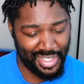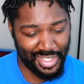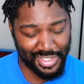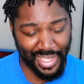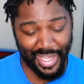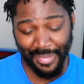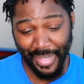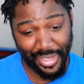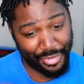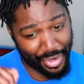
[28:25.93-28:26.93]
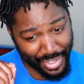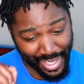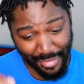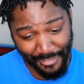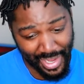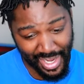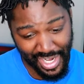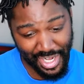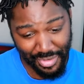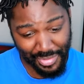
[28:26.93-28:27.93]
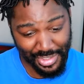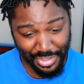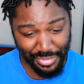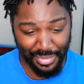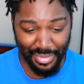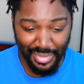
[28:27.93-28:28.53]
it's like, hey man, your daughter kind of fine. I ain't know what to do.